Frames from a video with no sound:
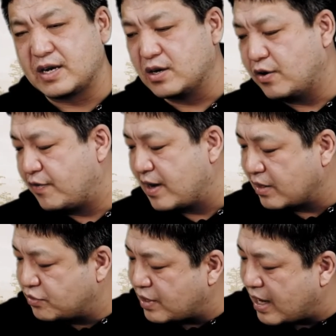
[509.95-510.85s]
Its
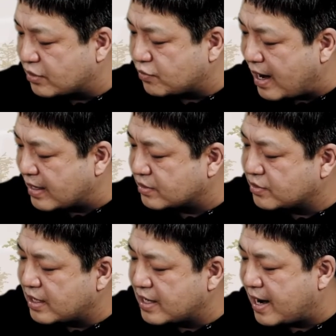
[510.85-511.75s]
claws were usually
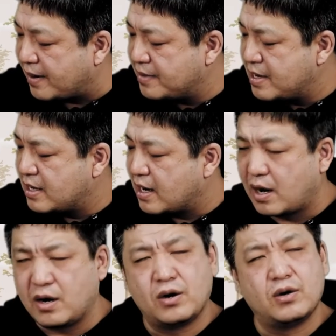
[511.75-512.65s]
off the ground,
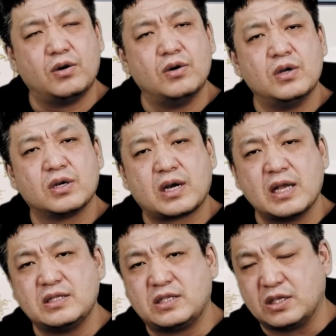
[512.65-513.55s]
so they could grow
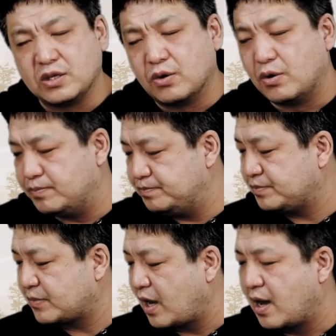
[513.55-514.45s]
freely.
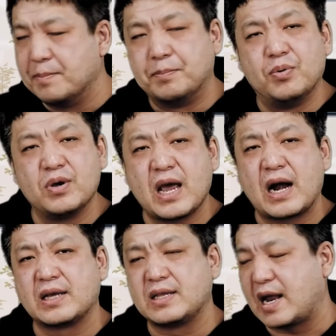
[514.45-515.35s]
Its claws
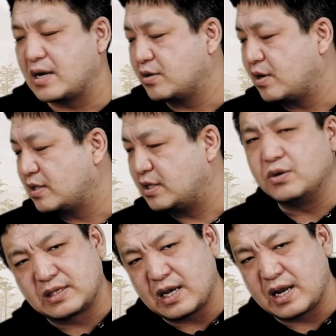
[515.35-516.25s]
might have served as a
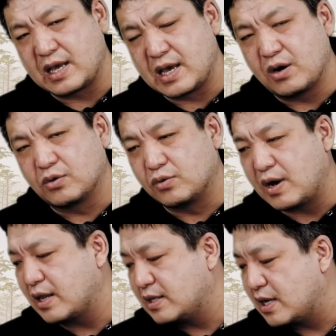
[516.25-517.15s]
good anchor
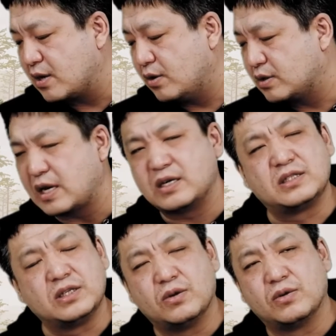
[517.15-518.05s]
when it was fishing
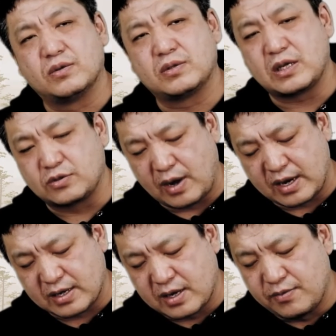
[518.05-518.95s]
or hunting.
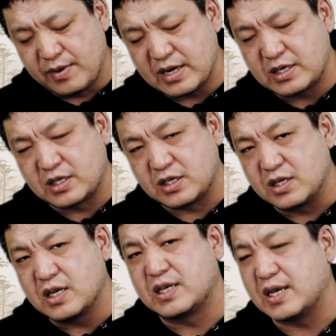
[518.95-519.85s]
Let's
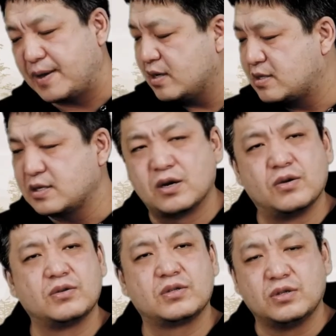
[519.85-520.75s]
look at its
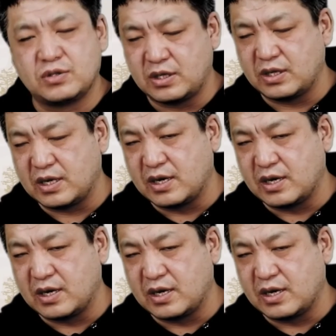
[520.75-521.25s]
hind legs.